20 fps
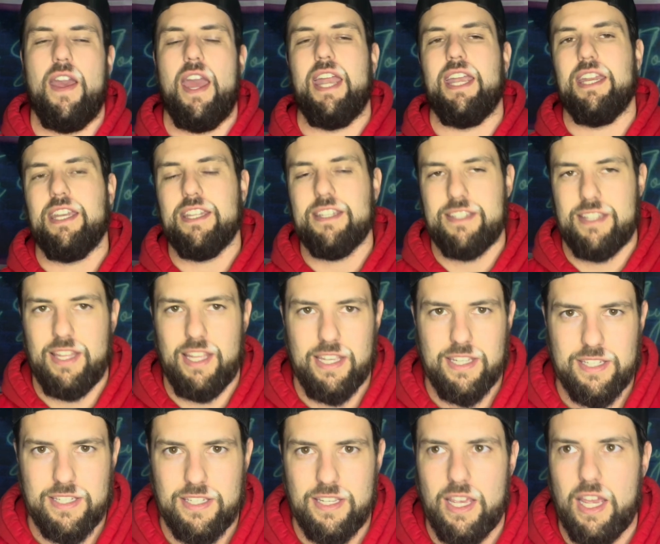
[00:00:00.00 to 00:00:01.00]
And it is
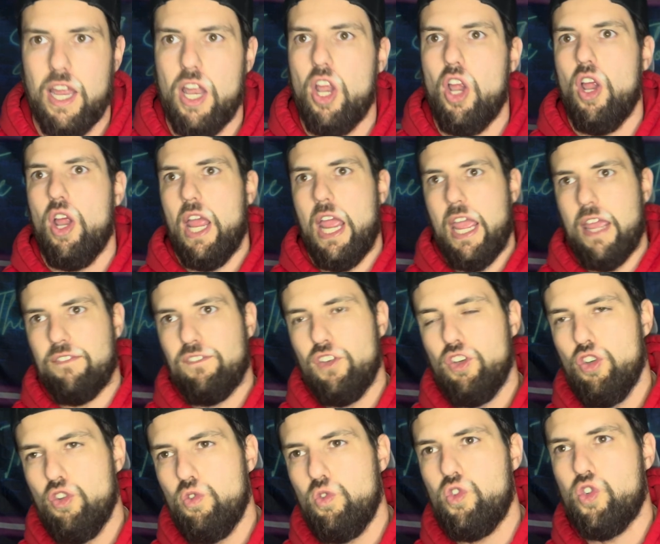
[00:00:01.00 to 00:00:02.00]
this. If
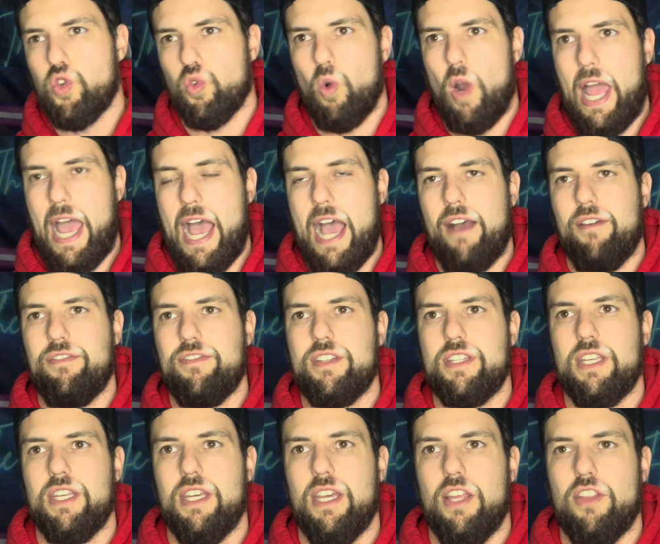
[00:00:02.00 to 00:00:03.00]
you
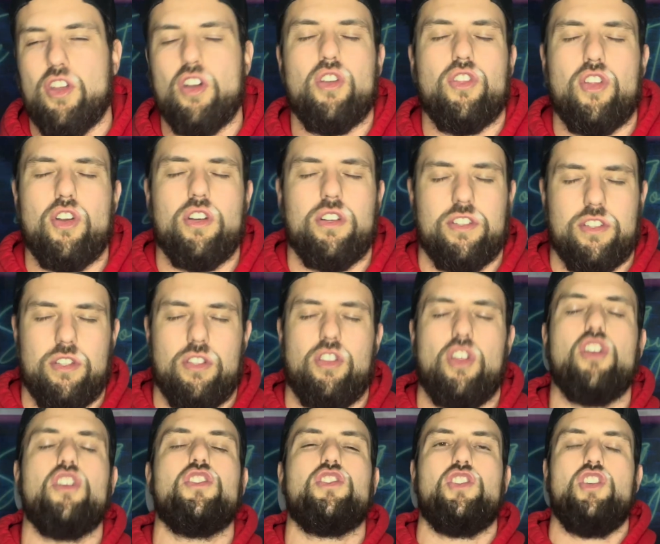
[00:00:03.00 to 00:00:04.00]
draft,
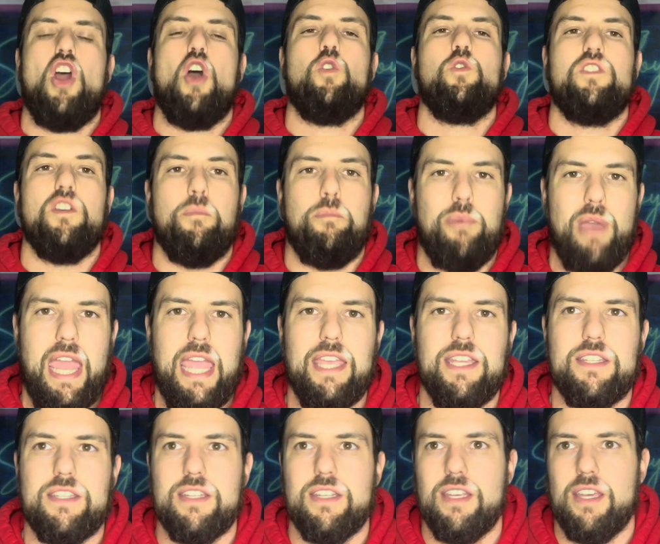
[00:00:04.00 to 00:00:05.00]
there's no
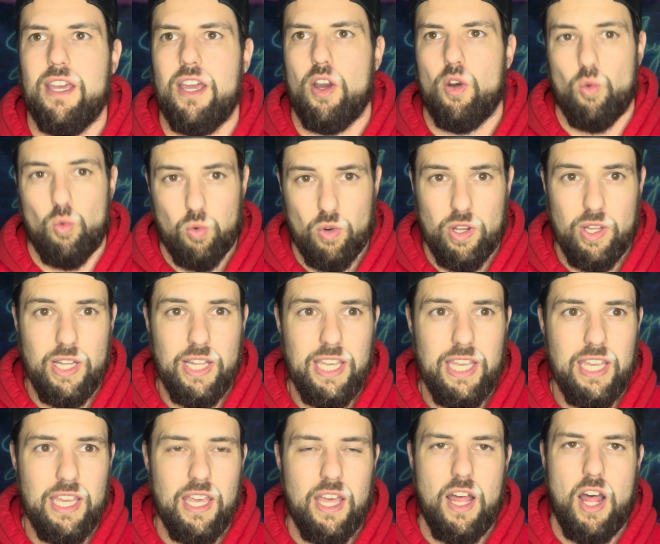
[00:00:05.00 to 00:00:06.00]
debate
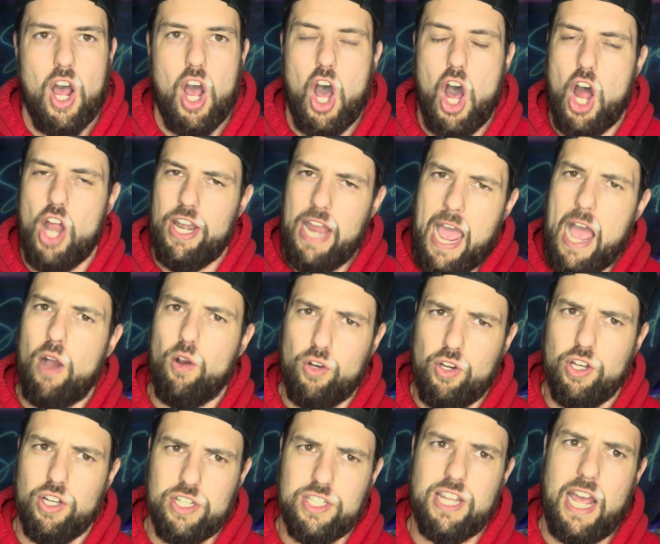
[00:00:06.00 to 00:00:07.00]
really on how
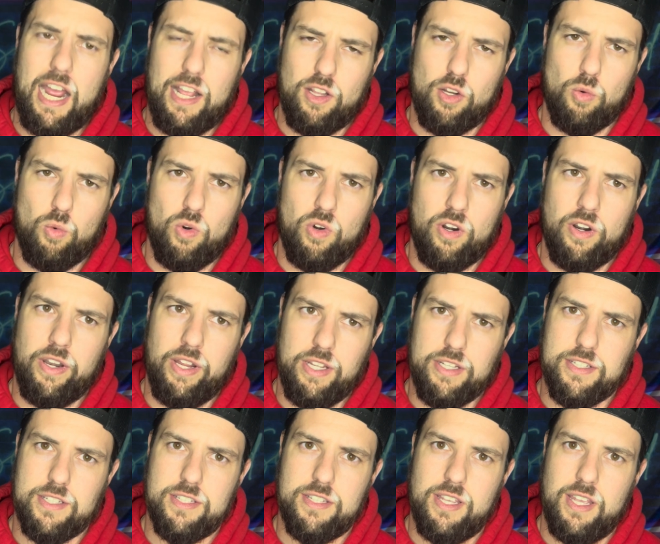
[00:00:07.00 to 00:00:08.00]
good Tyler Warren
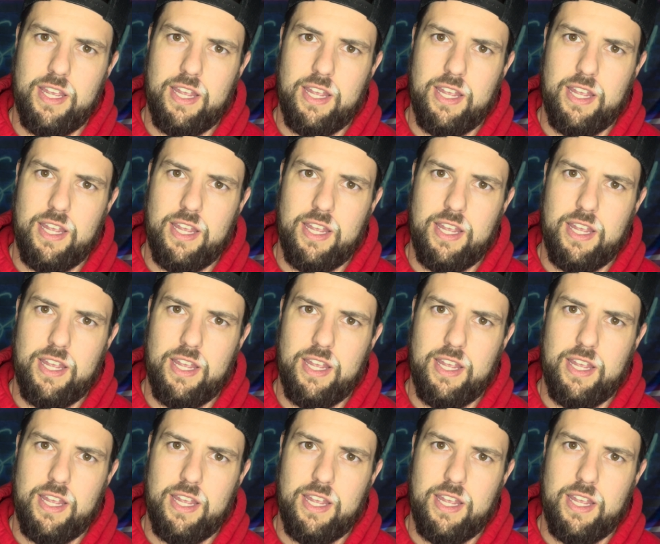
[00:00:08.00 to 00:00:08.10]
is.